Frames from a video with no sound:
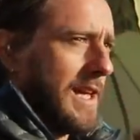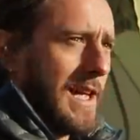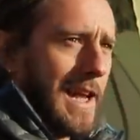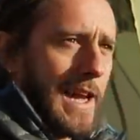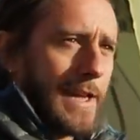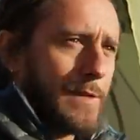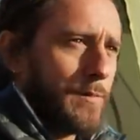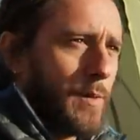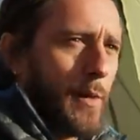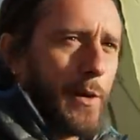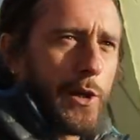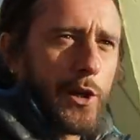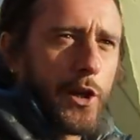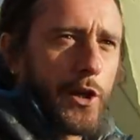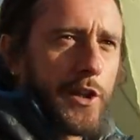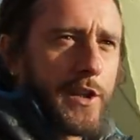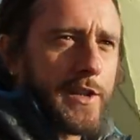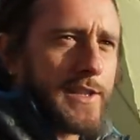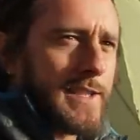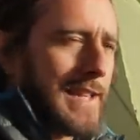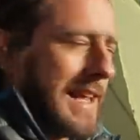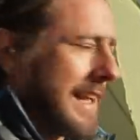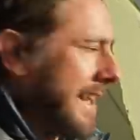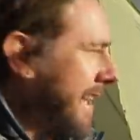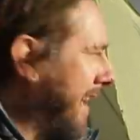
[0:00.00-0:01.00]
He's probably going to
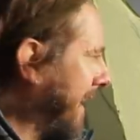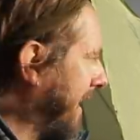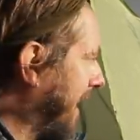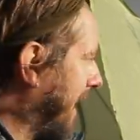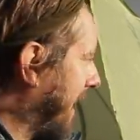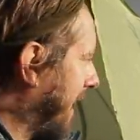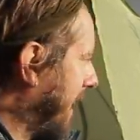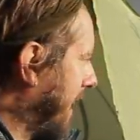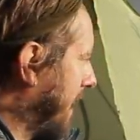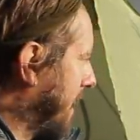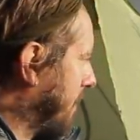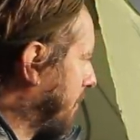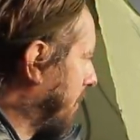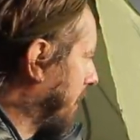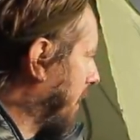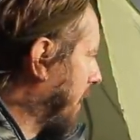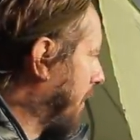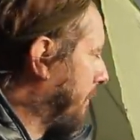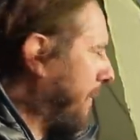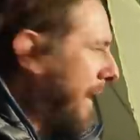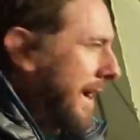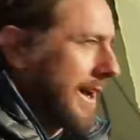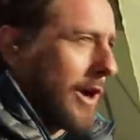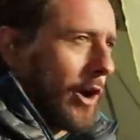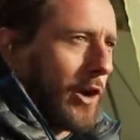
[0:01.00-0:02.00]
sell it, isn't he? Probably going
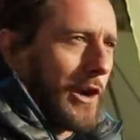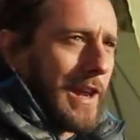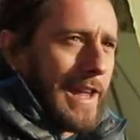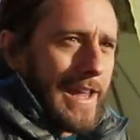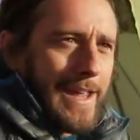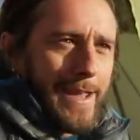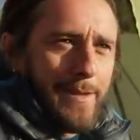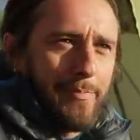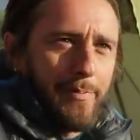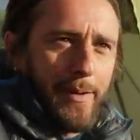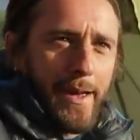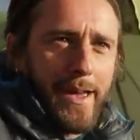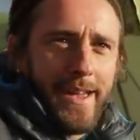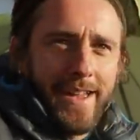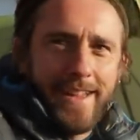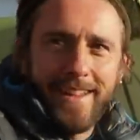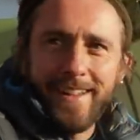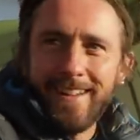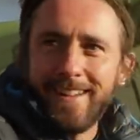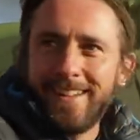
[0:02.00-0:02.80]
to bang it on eBay.